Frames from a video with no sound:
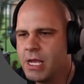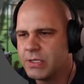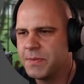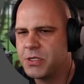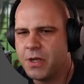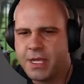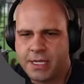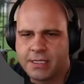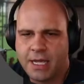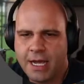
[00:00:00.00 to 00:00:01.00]
So let me show you
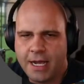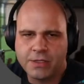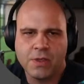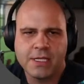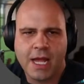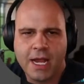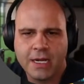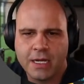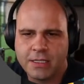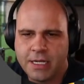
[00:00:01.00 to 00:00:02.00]
this. So these
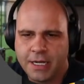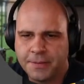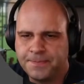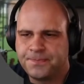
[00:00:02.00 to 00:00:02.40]
icons here,